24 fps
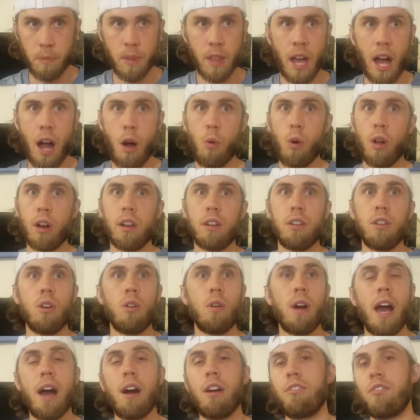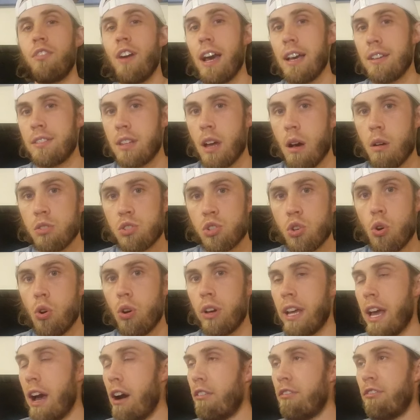I wanted to know how fast I was going,
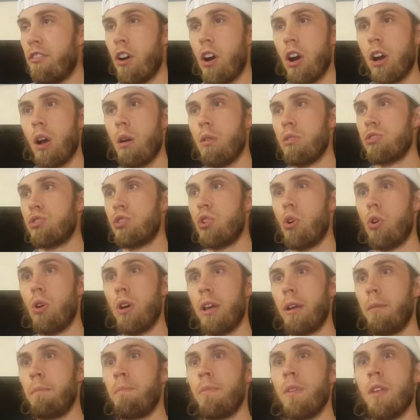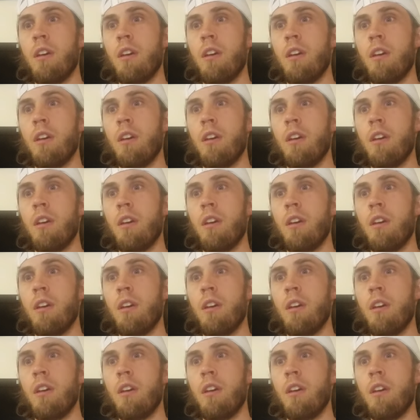how far I was going.